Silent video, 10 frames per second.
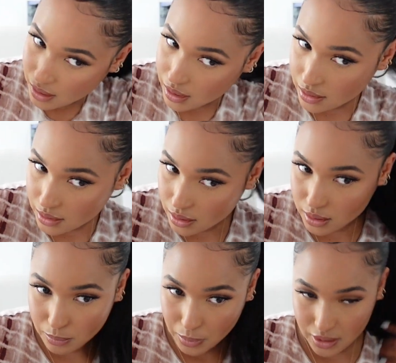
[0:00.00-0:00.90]
easier
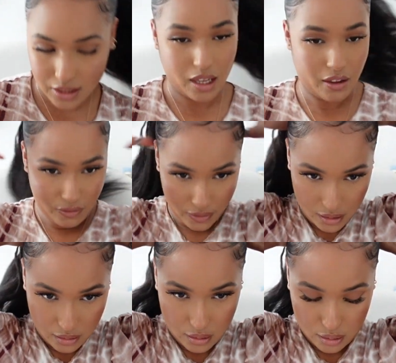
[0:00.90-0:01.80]
to be safer
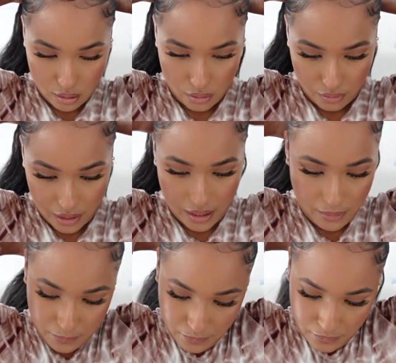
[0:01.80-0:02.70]
than sorry